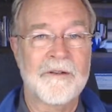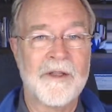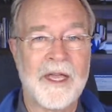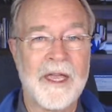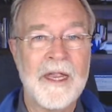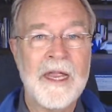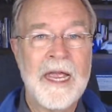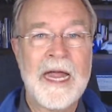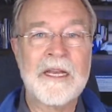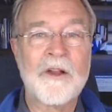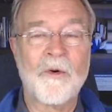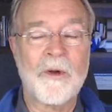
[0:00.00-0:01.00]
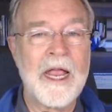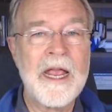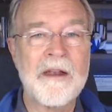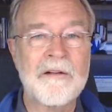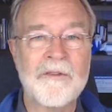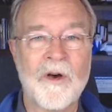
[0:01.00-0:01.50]
Okay? And
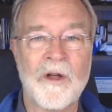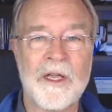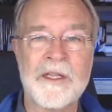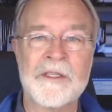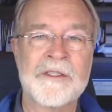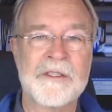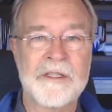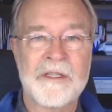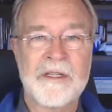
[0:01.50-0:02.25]
creative is